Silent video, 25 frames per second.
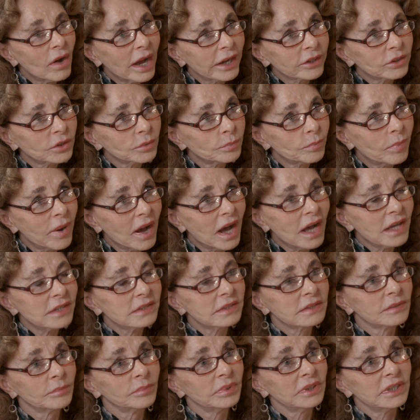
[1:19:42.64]
I could
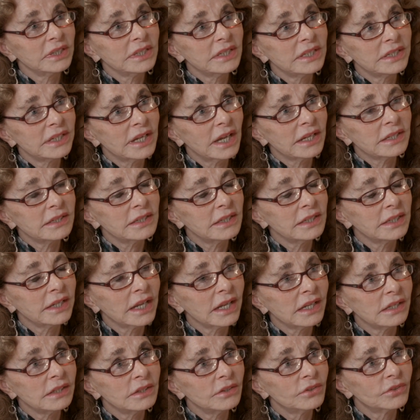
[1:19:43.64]
possibly, in
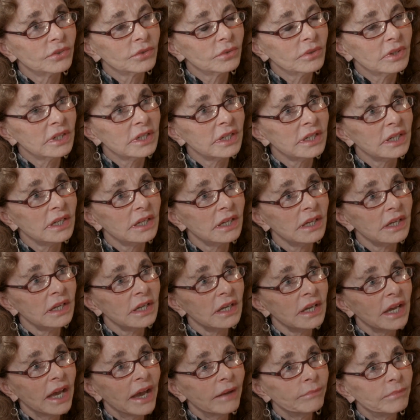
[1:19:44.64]
1983,
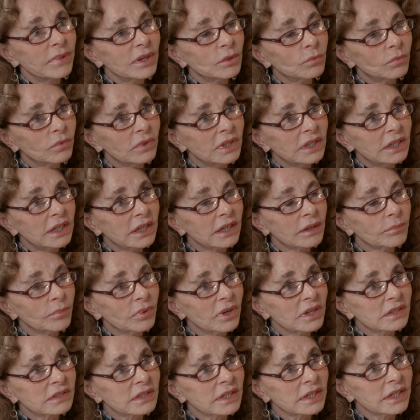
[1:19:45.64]
have been reading a
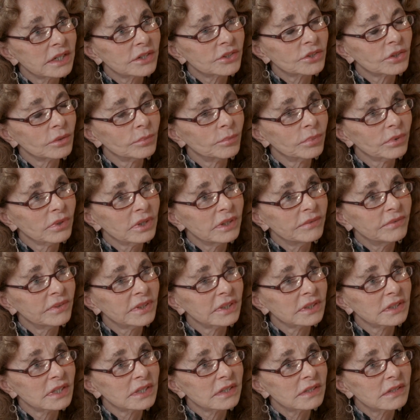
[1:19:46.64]
presidential
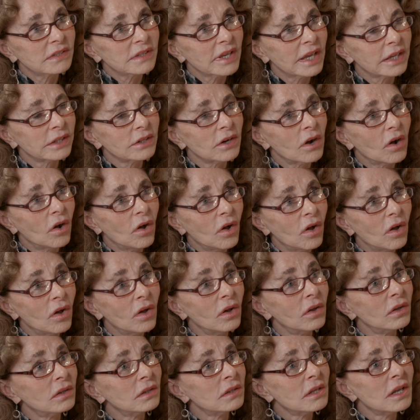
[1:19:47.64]
briefing that said
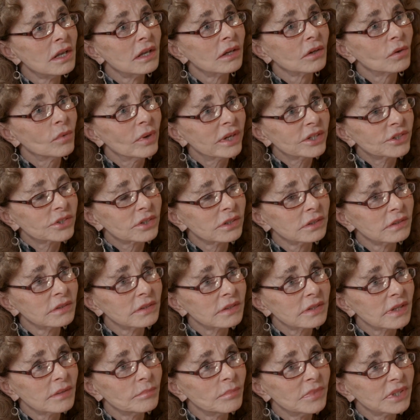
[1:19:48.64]
all
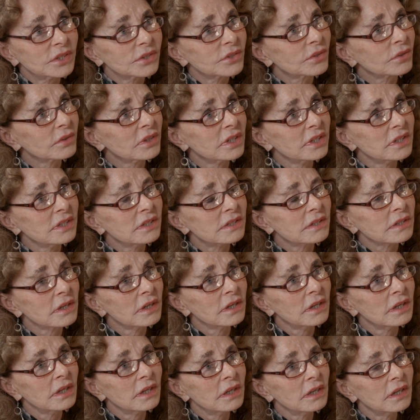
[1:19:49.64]
questions and mysteries
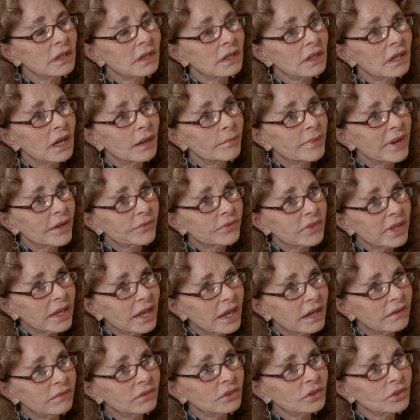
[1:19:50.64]
about
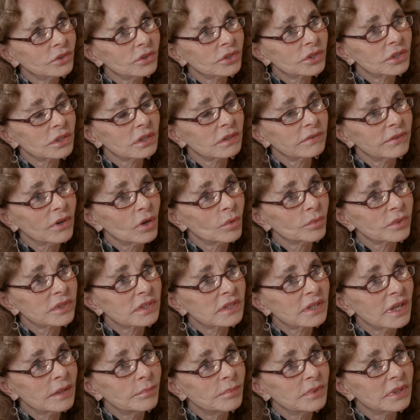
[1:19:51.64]
the evolution of Homo
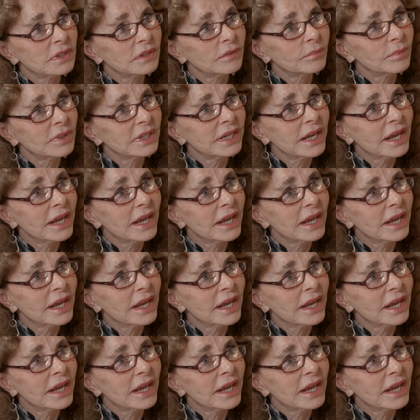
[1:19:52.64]
sapien have been